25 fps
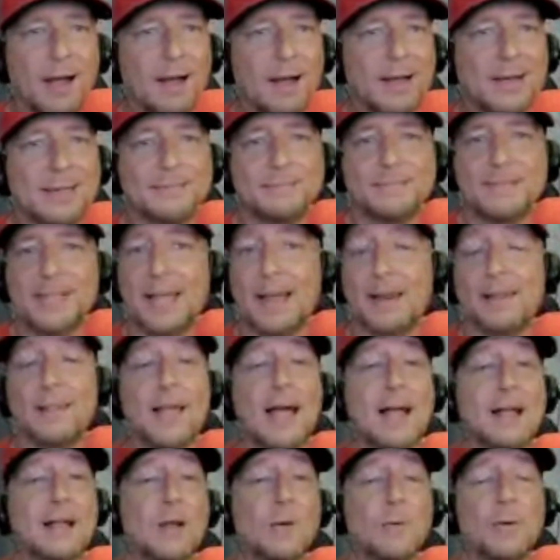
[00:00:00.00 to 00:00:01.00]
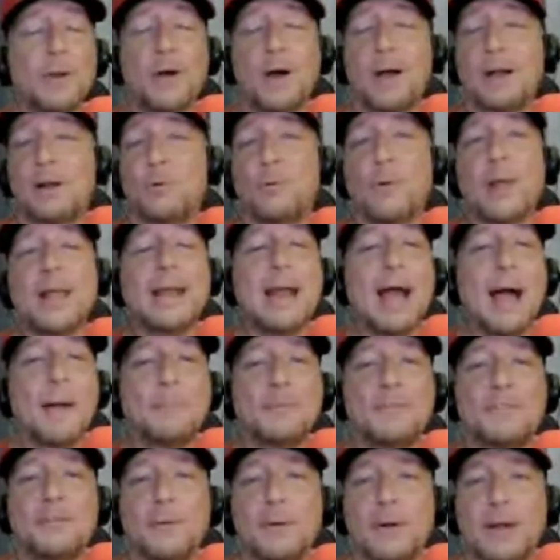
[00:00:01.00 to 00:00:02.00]
They got a lot going on. Great
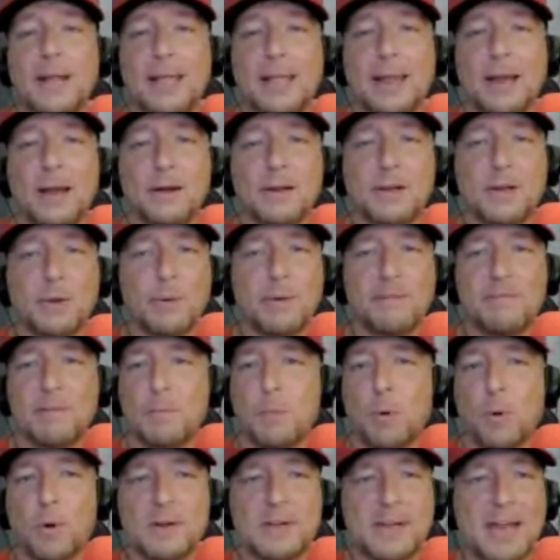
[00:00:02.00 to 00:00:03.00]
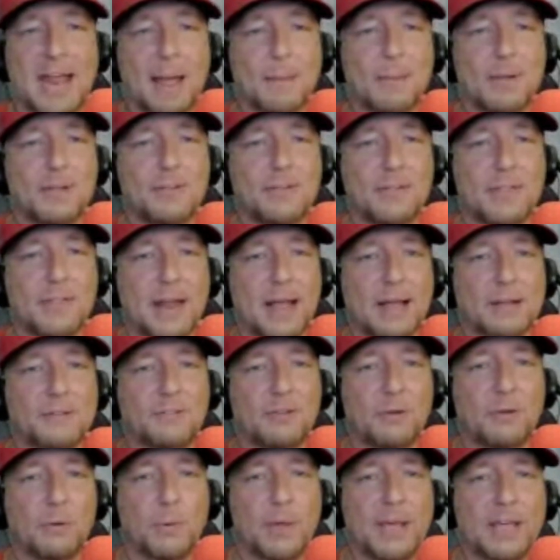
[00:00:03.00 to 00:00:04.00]
opportunity here to do even more damage in the
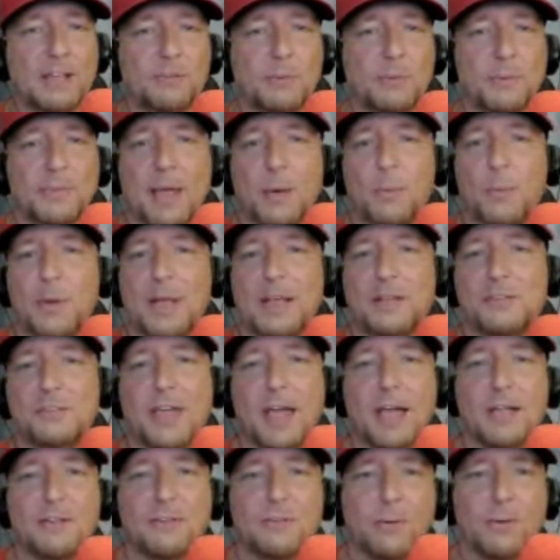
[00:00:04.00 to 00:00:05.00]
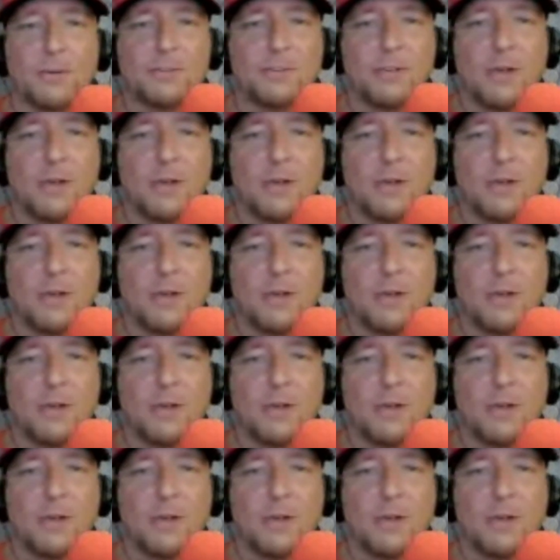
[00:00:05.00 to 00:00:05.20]
next 2 weeks with that week schedule.